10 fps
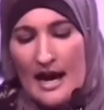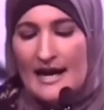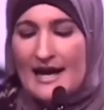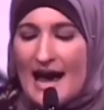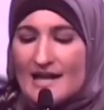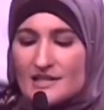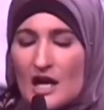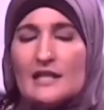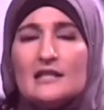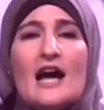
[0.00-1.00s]
I
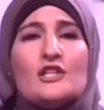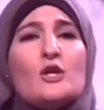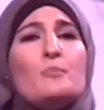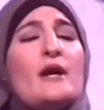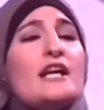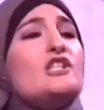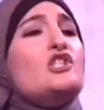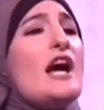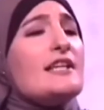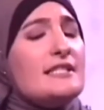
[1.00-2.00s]
ask Allah to
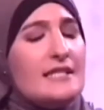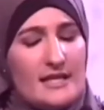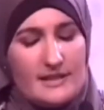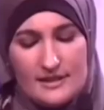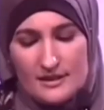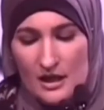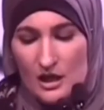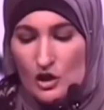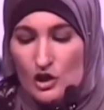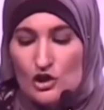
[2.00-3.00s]
bring justice
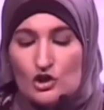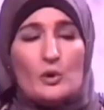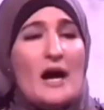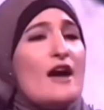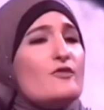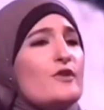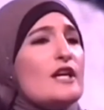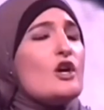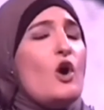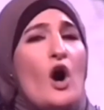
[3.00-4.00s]
to
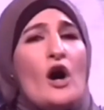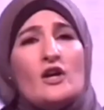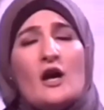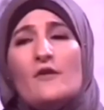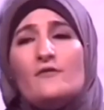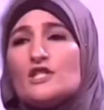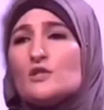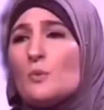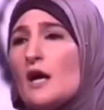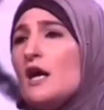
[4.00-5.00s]
every corner of
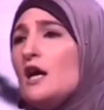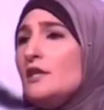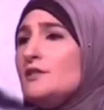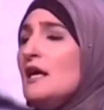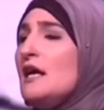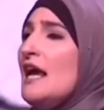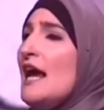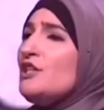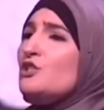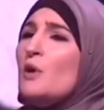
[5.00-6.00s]
this world
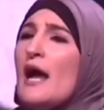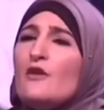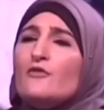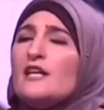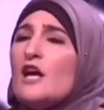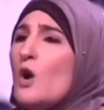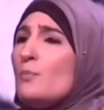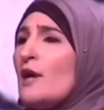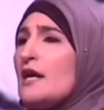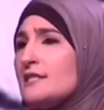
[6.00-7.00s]
and to every
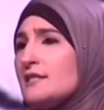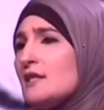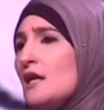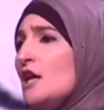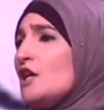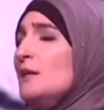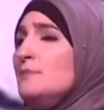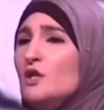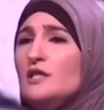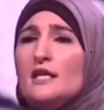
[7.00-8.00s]
oppressed
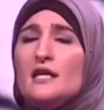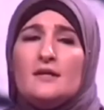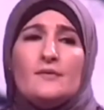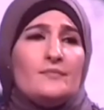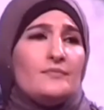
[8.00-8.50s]
community.